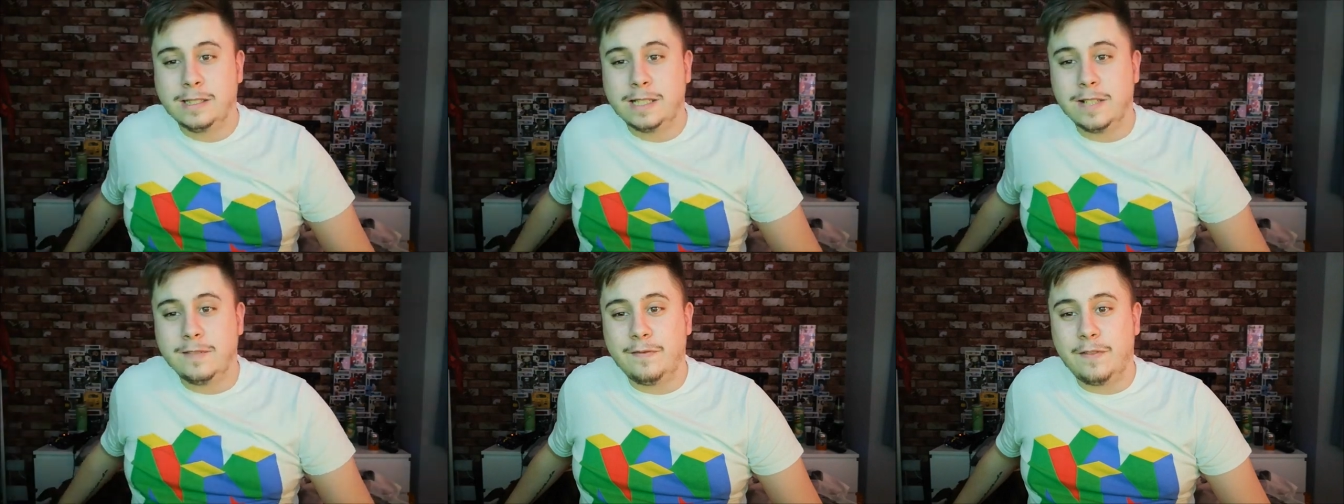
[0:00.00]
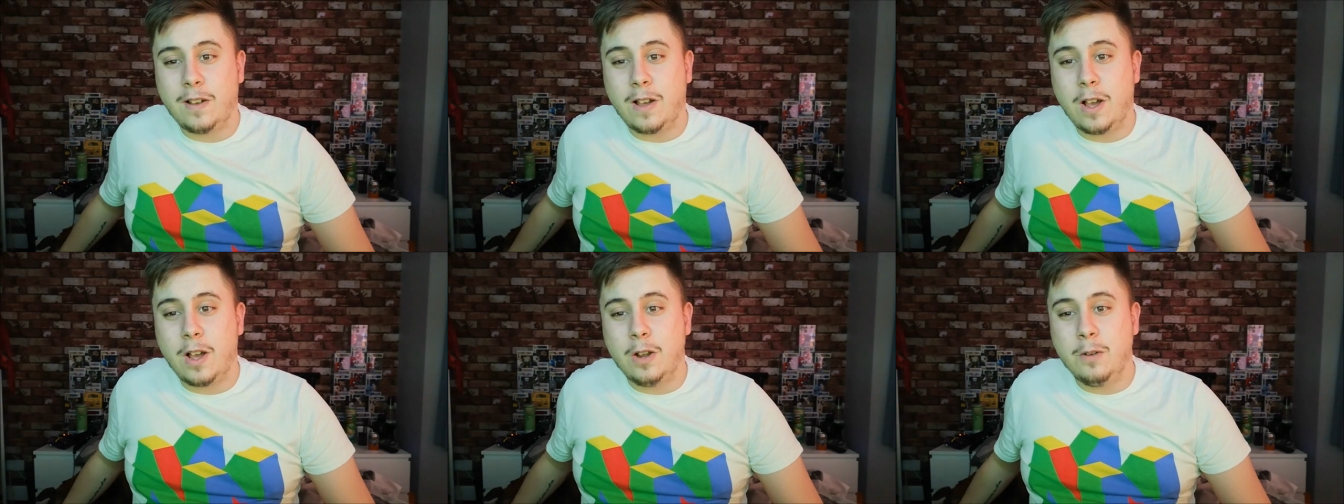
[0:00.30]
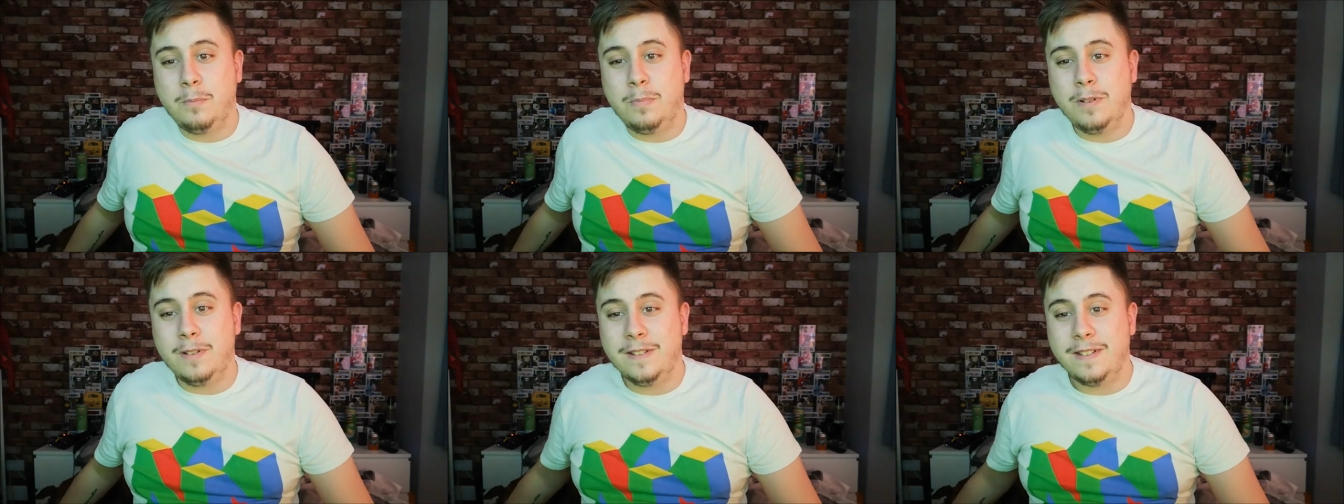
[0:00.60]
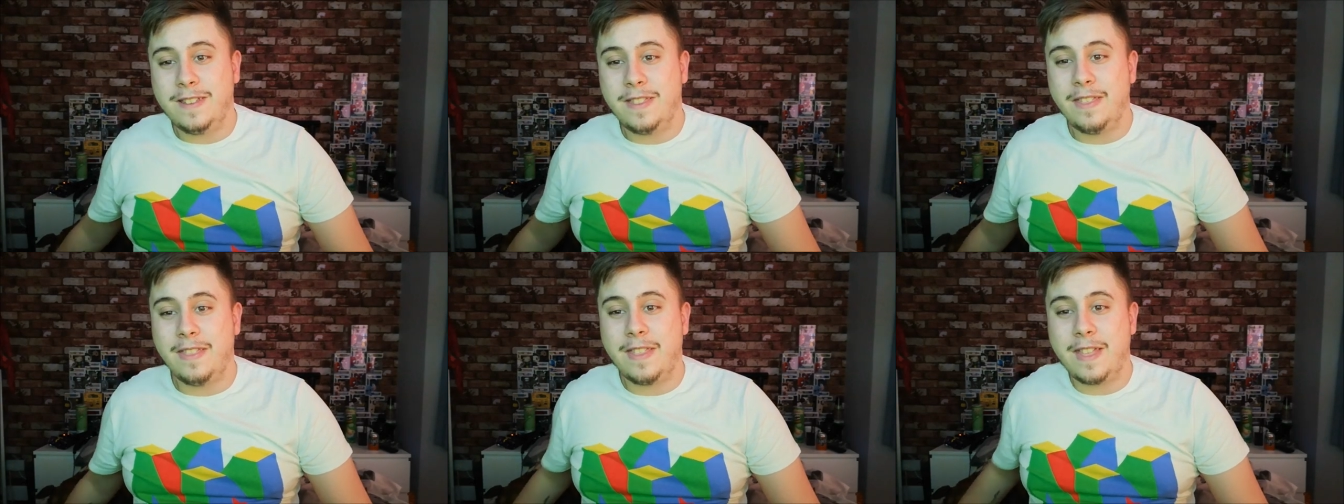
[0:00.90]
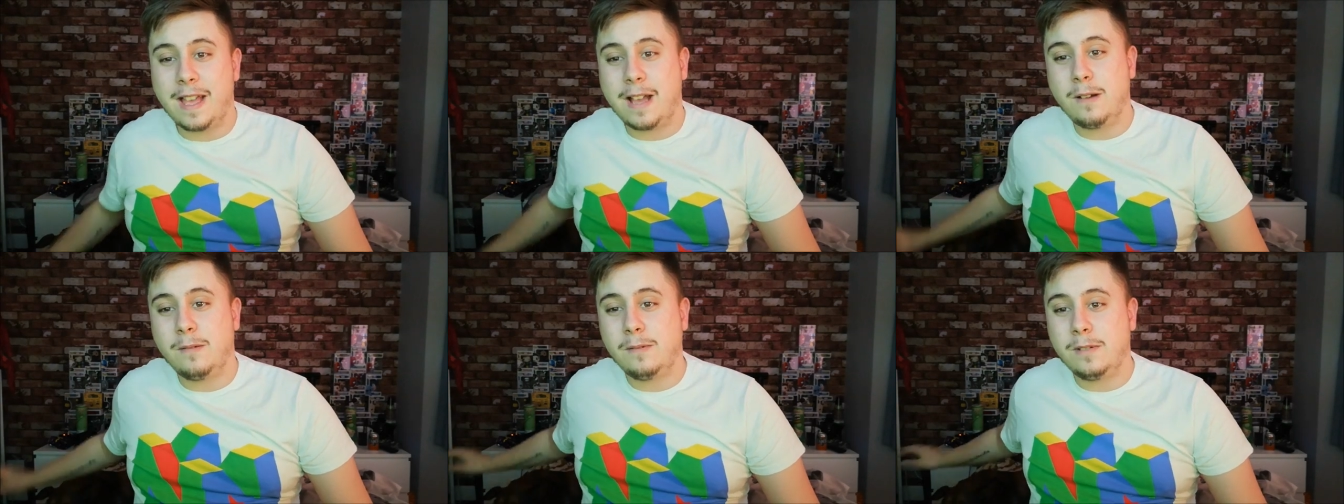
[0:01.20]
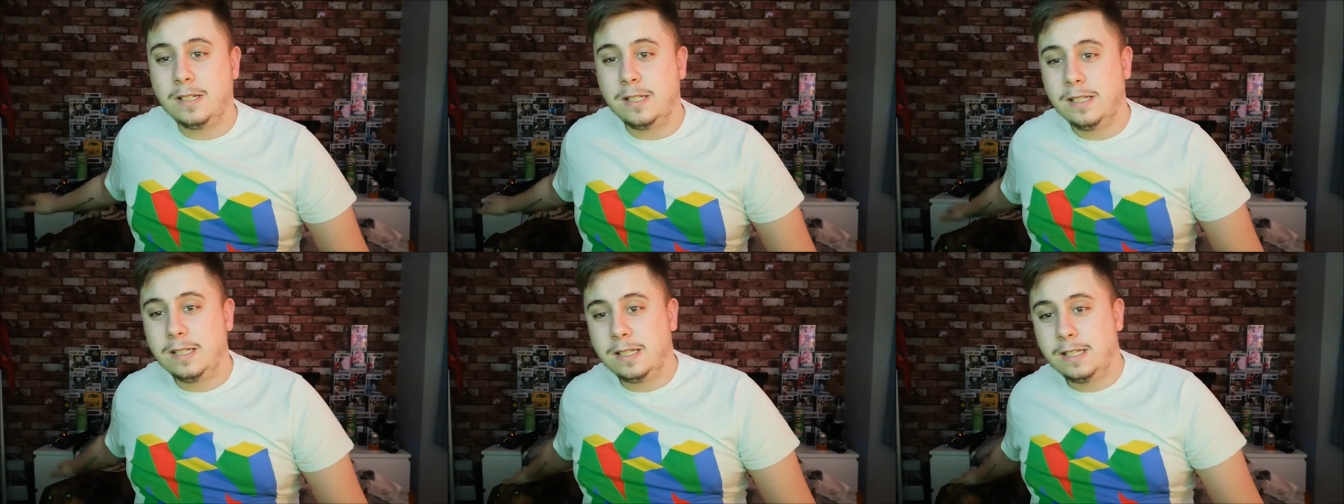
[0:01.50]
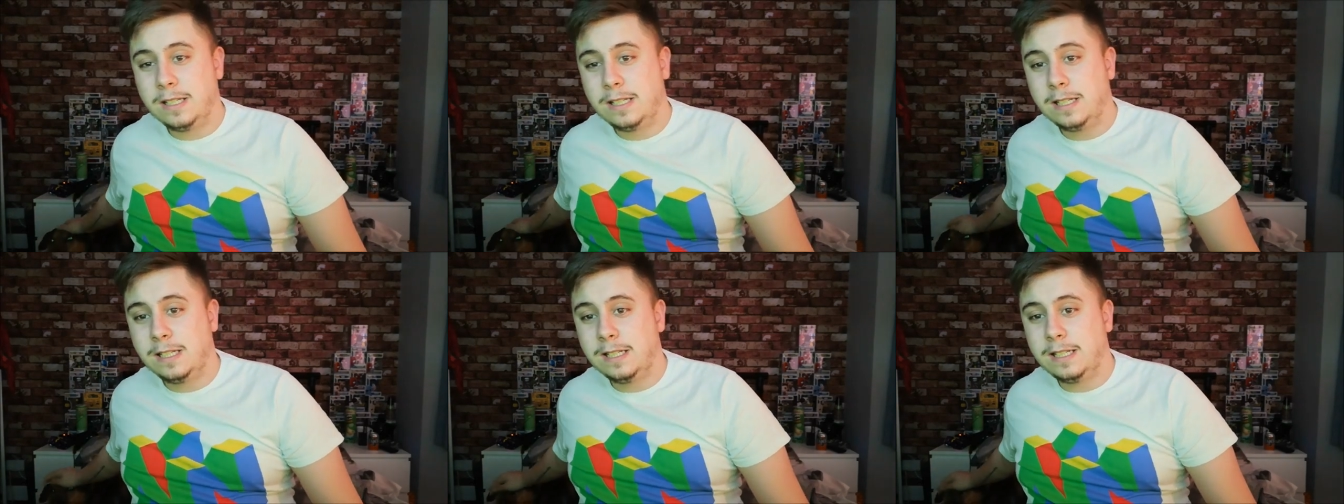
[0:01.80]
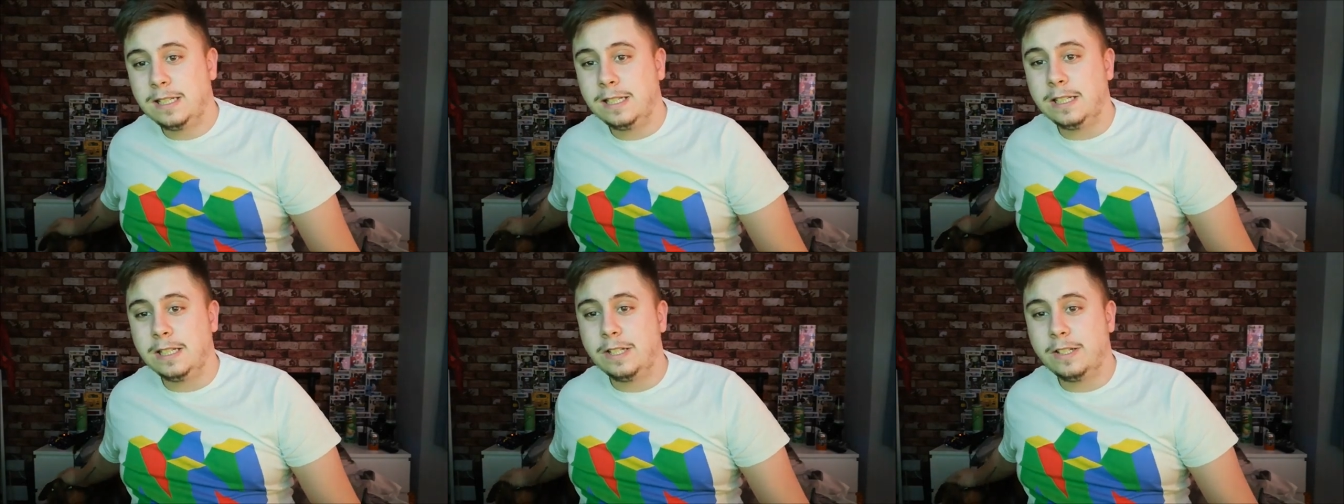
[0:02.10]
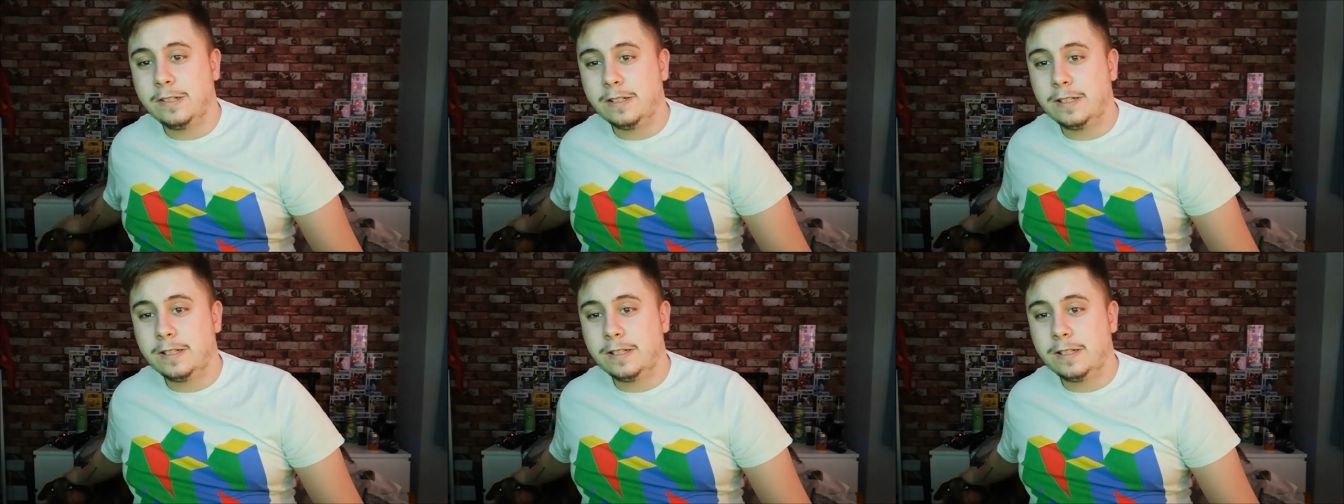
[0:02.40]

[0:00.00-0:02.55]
So I've opened that one. Okay.